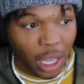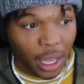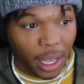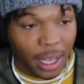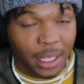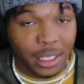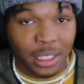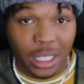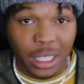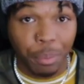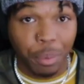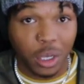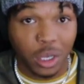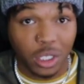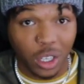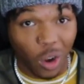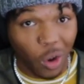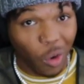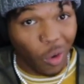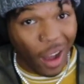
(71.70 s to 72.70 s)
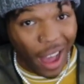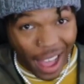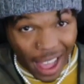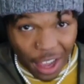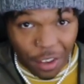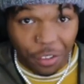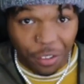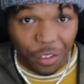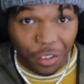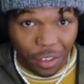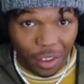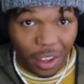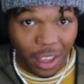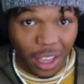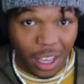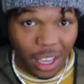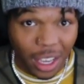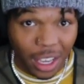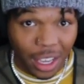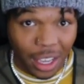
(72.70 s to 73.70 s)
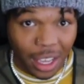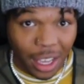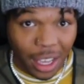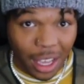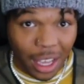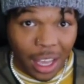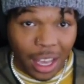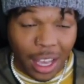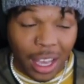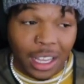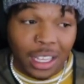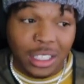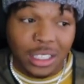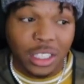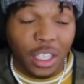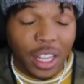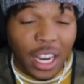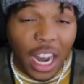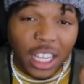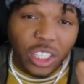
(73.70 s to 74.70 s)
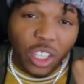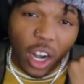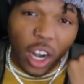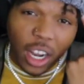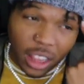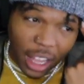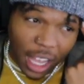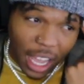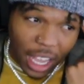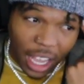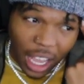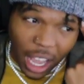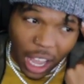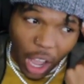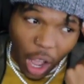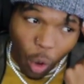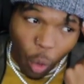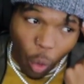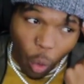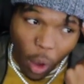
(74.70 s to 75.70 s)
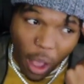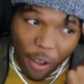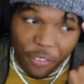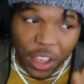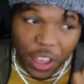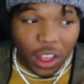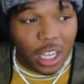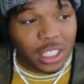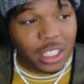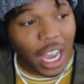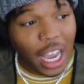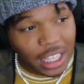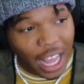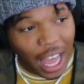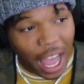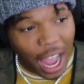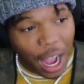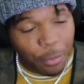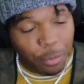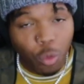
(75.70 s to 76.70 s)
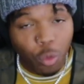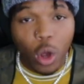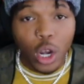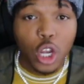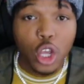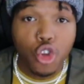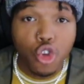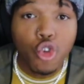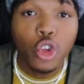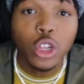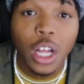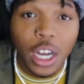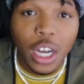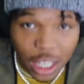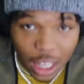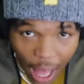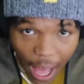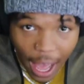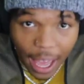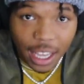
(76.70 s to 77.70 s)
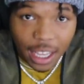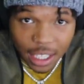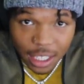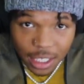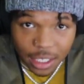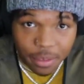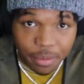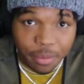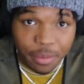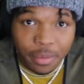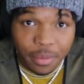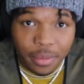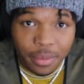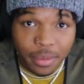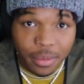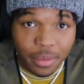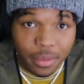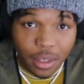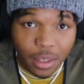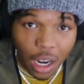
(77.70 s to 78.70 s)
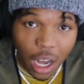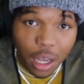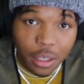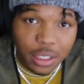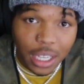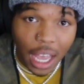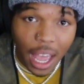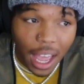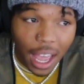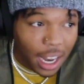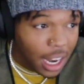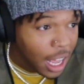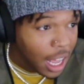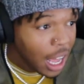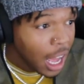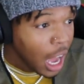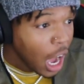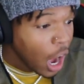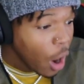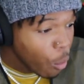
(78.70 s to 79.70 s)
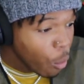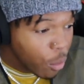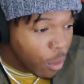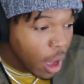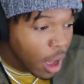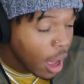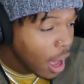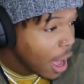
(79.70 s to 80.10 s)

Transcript: sleep with your wife? So then I started to think, if he looks like that, what do you look like? You know what I'm saying?